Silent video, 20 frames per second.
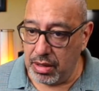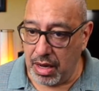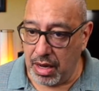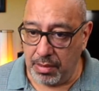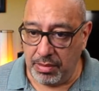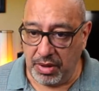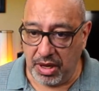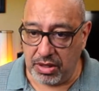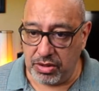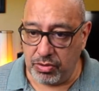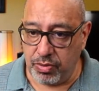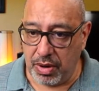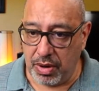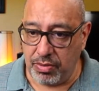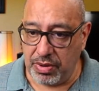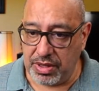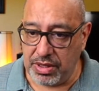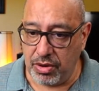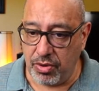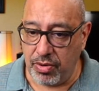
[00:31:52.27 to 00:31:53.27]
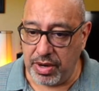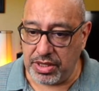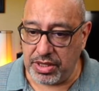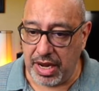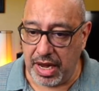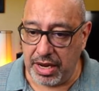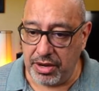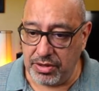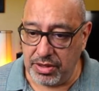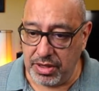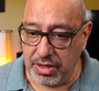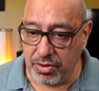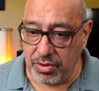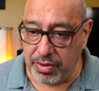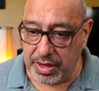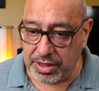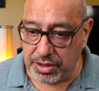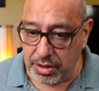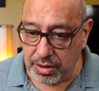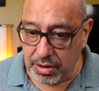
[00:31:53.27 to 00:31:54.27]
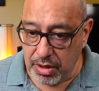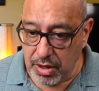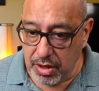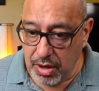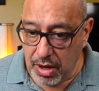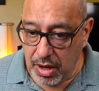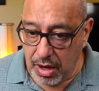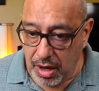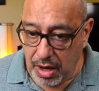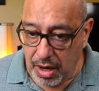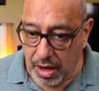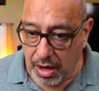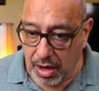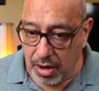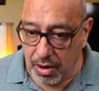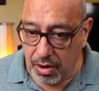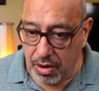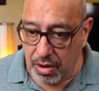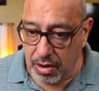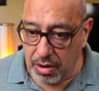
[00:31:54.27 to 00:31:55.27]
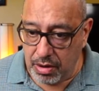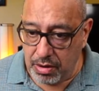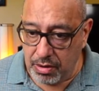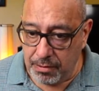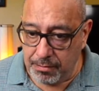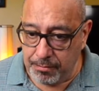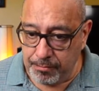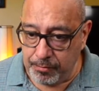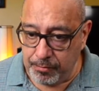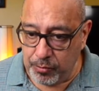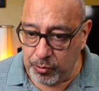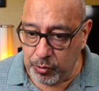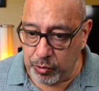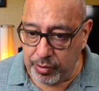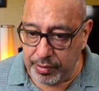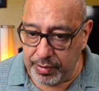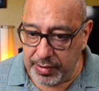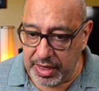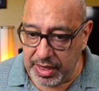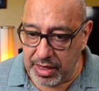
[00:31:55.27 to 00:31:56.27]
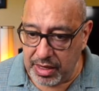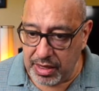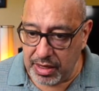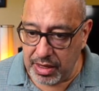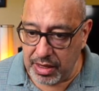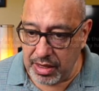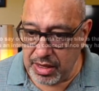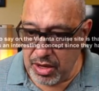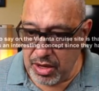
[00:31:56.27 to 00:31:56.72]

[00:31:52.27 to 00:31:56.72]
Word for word: What was the question? I don't see the question. One